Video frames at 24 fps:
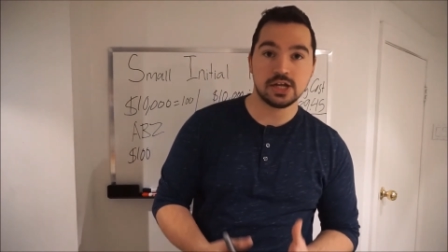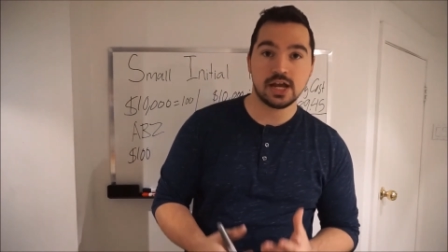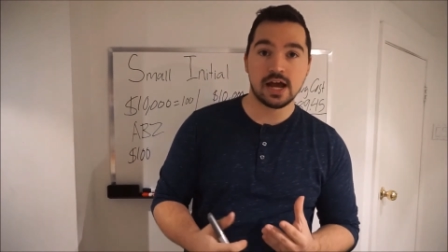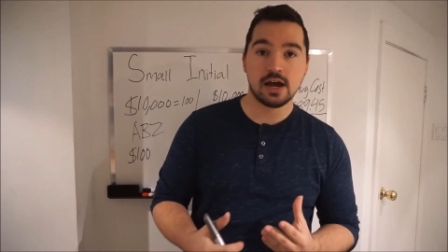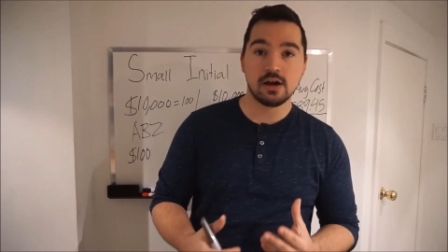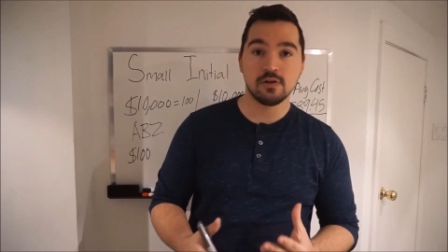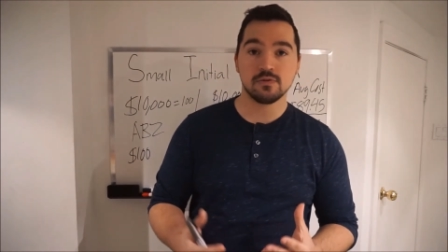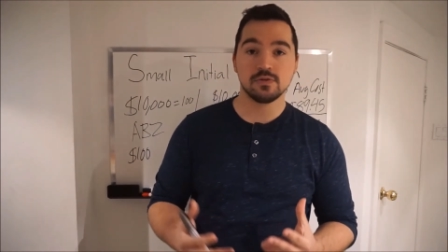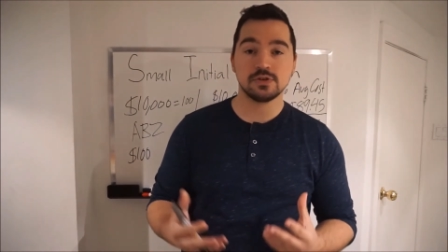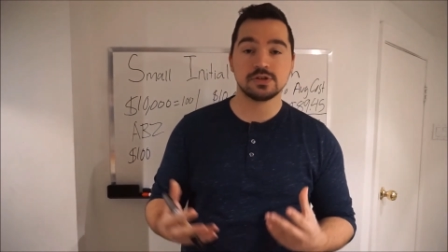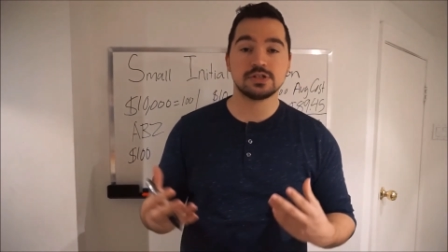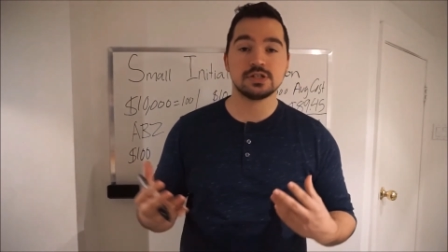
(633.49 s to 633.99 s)

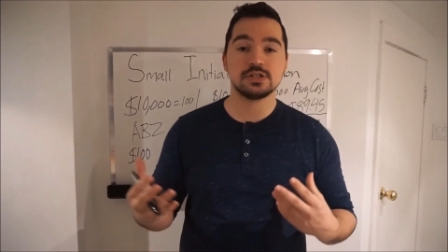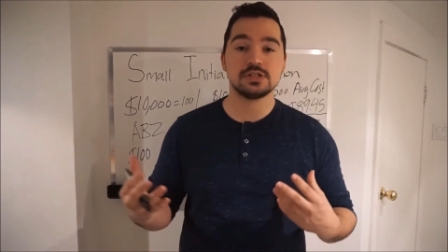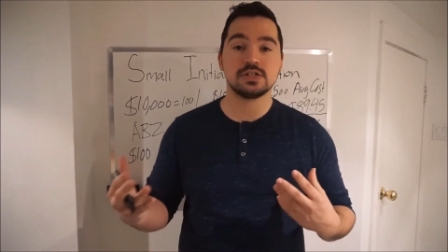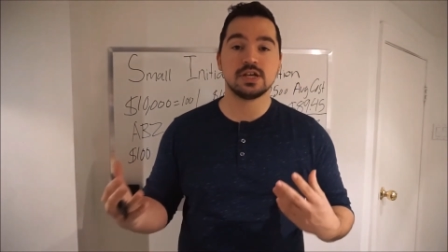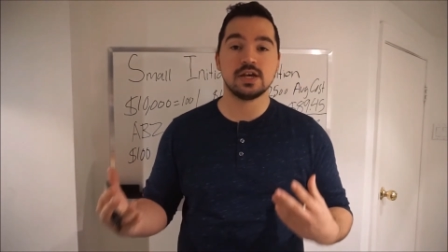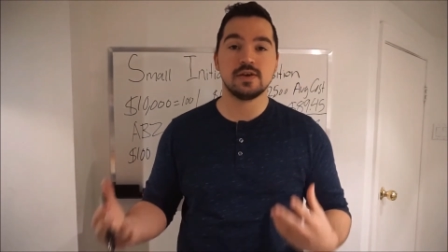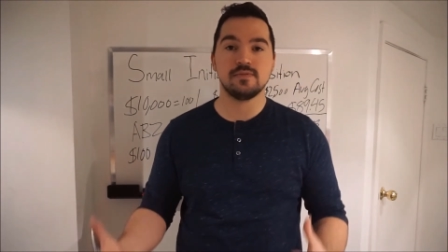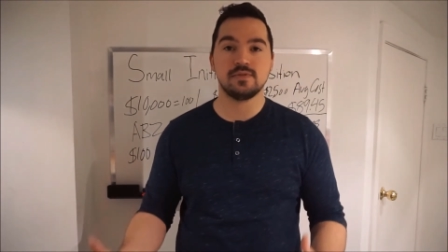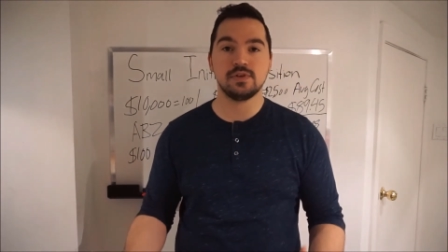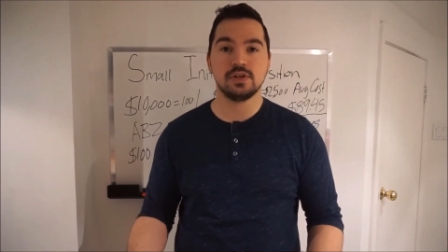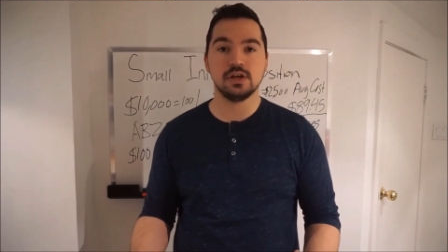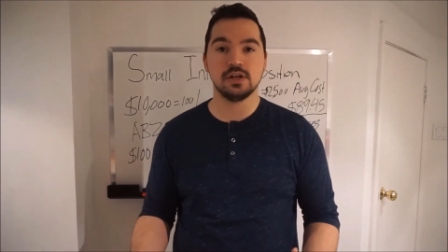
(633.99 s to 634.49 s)
However, since
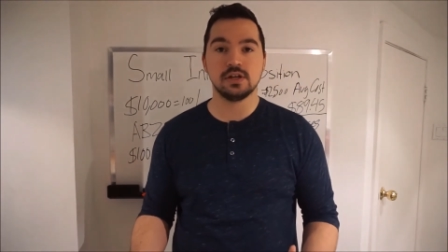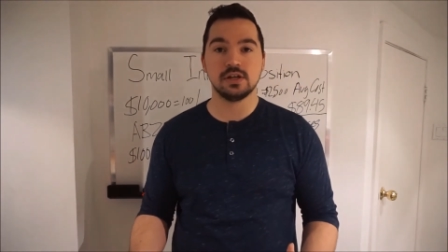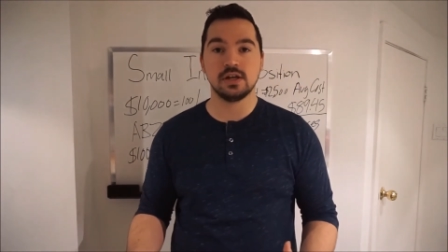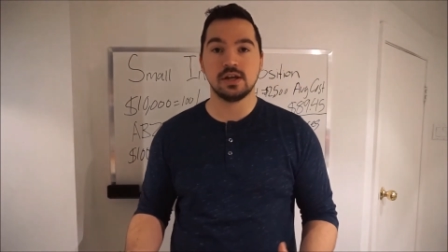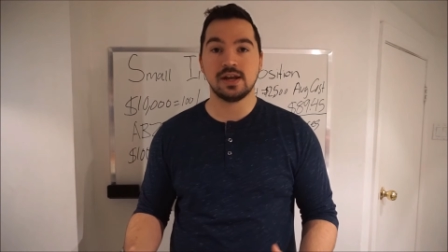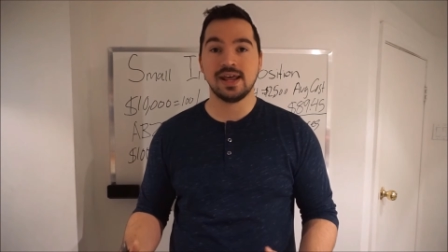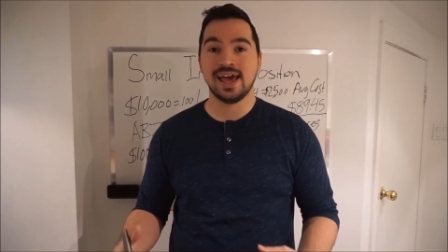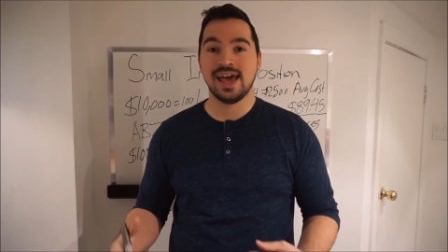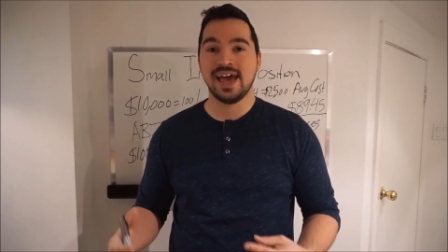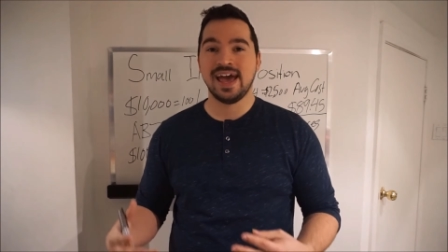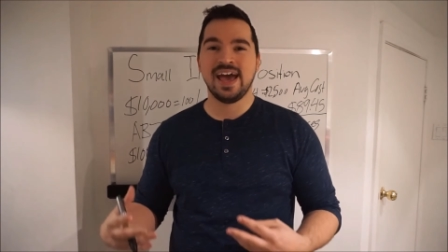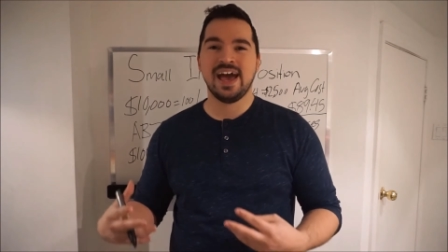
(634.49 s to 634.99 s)
I've done
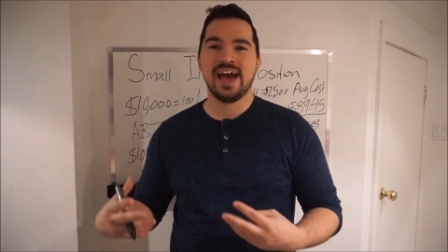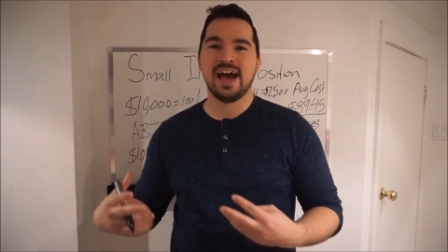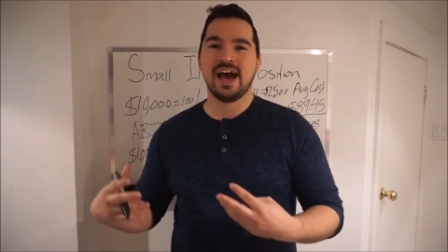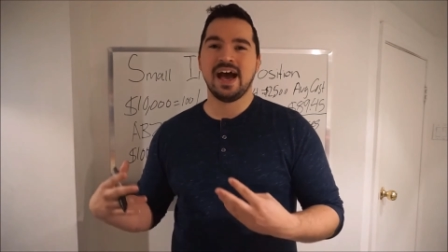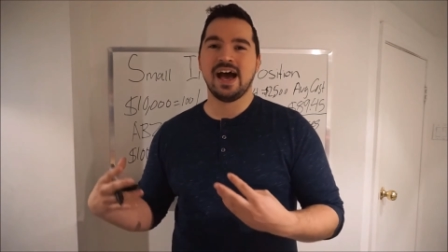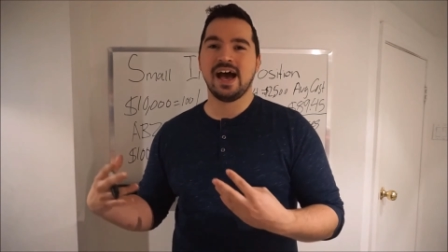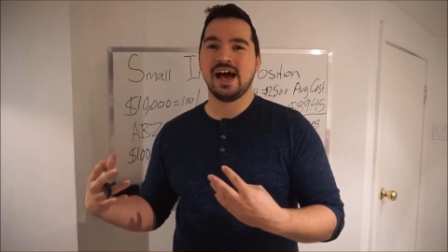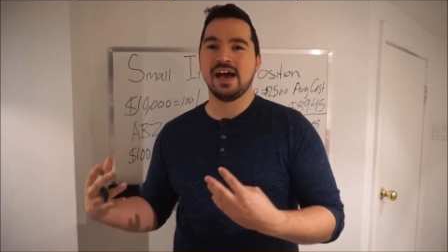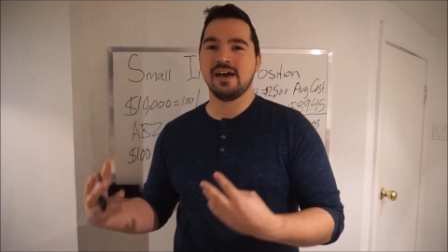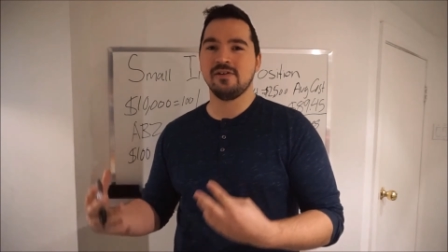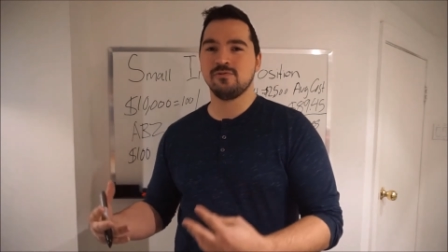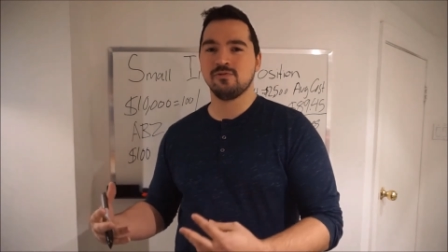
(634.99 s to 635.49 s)
it,
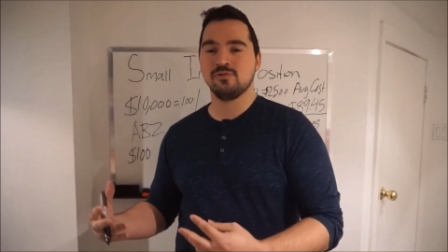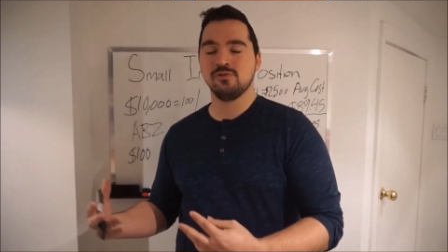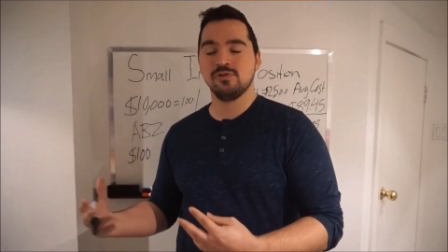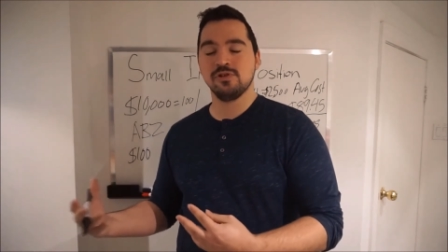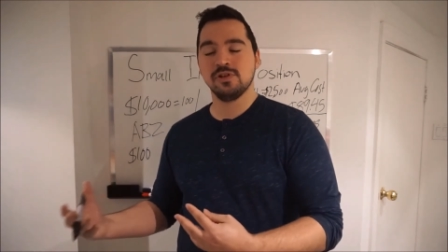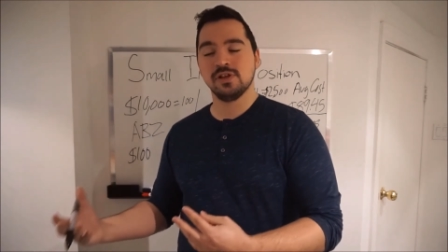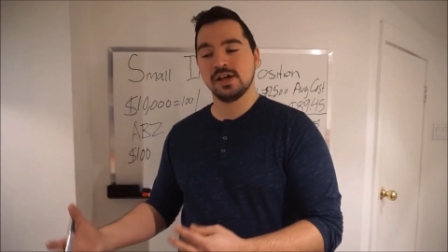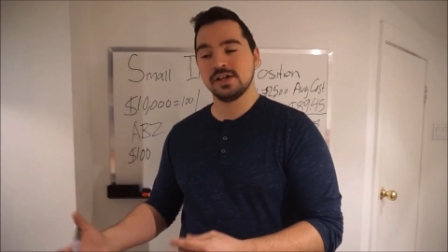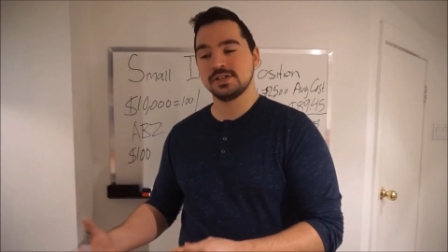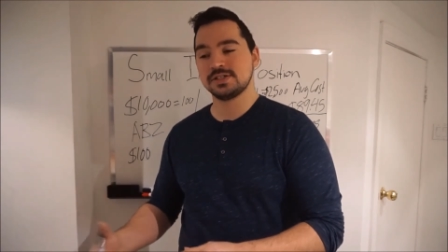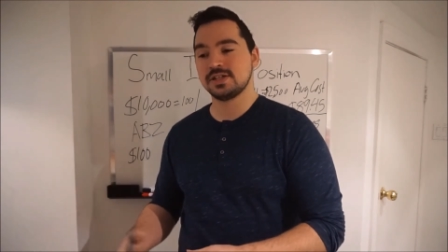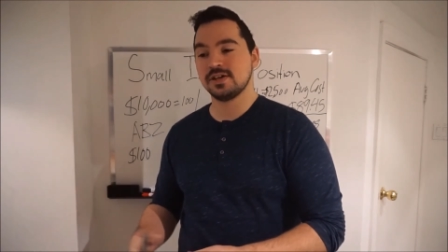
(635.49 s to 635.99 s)
I've
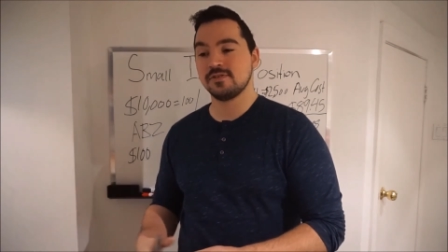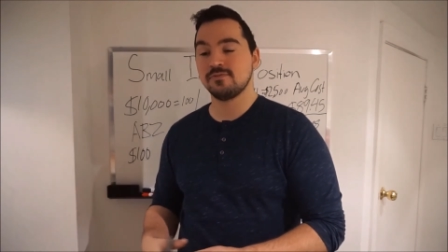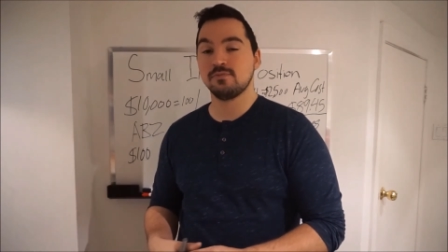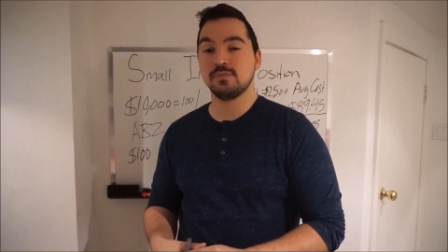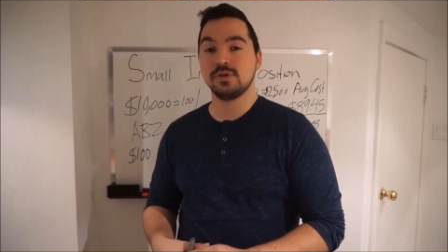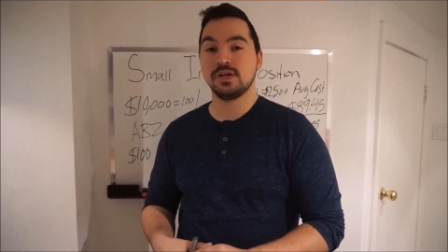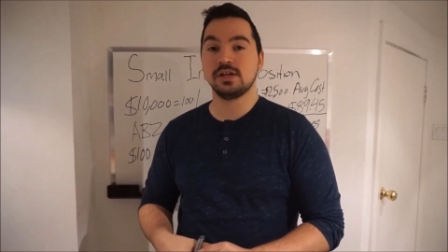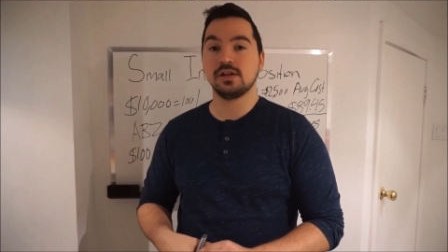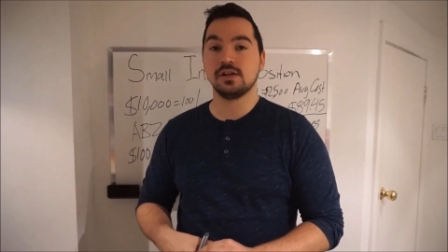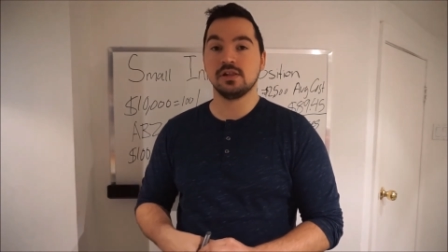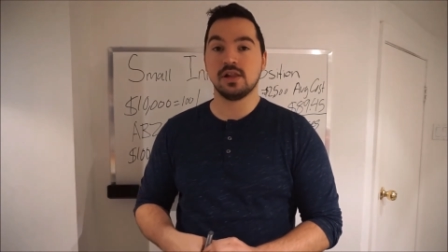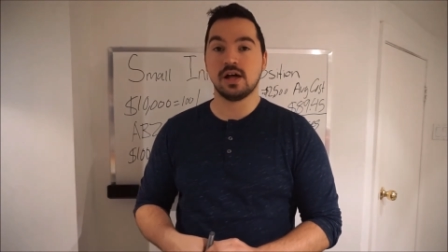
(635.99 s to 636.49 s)
realized I've
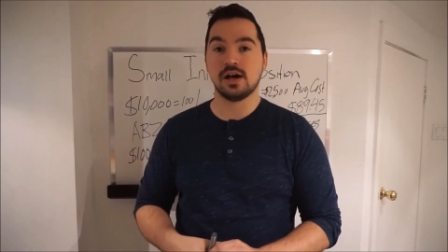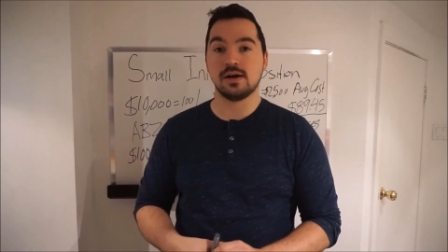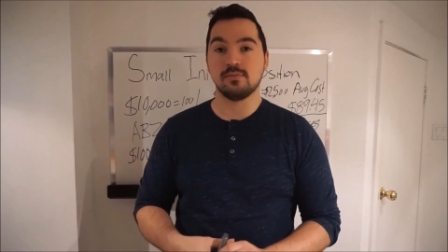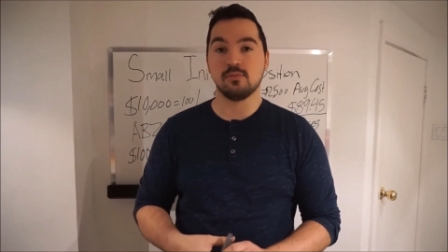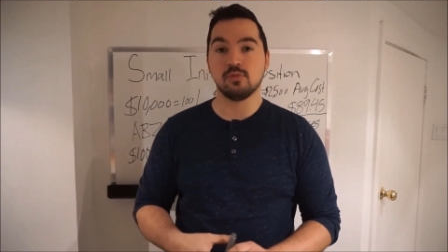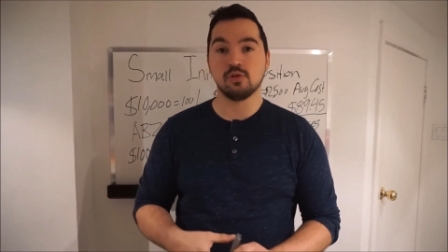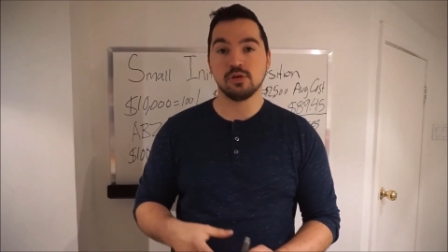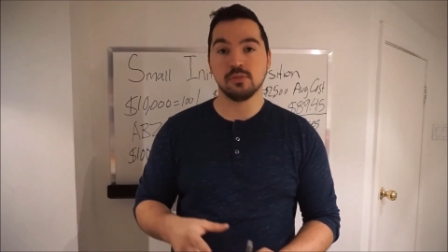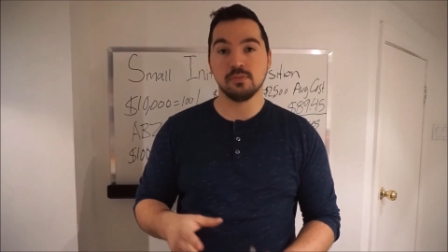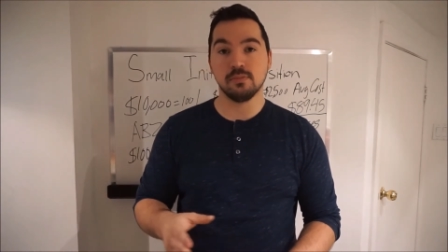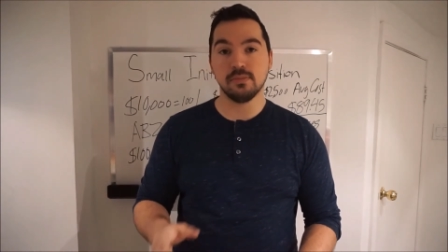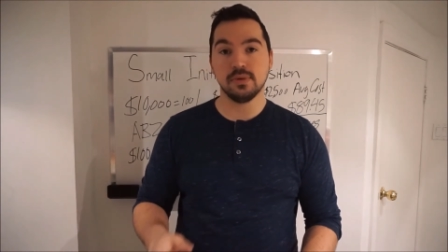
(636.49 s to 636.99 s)
made a lot
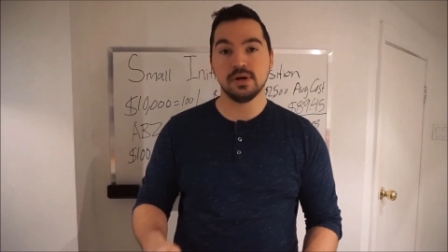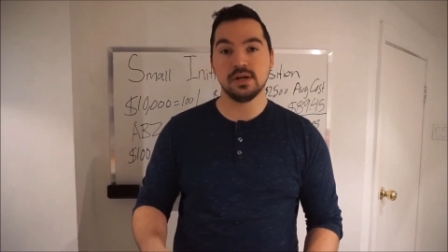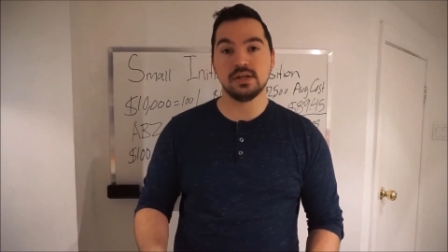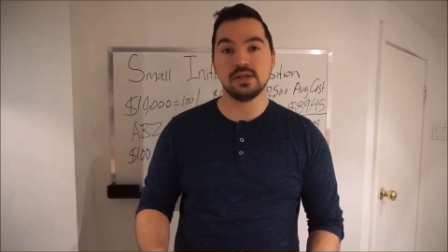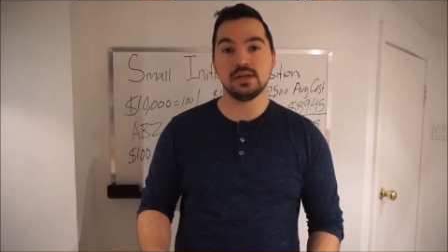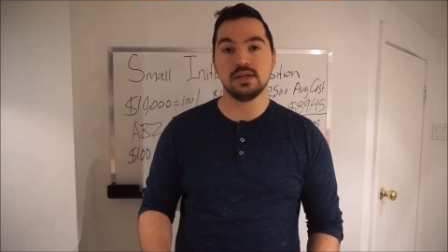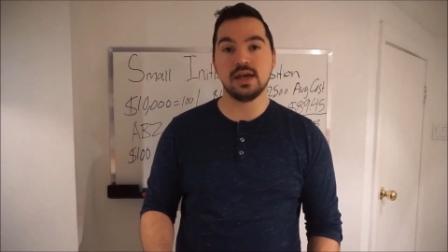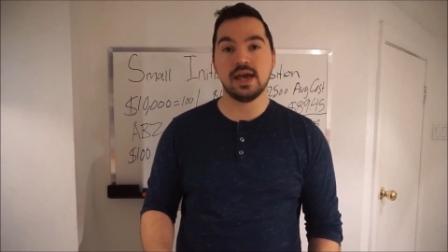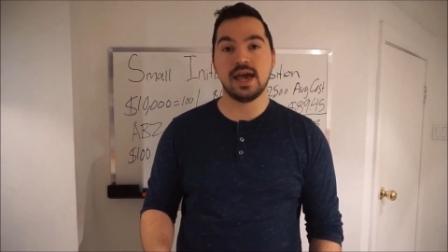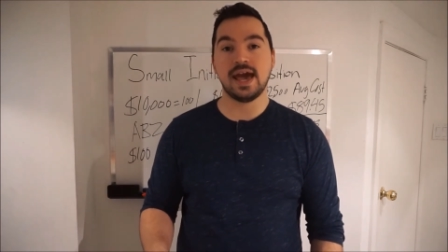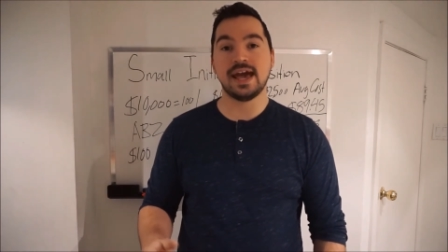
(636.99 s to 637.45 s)
more money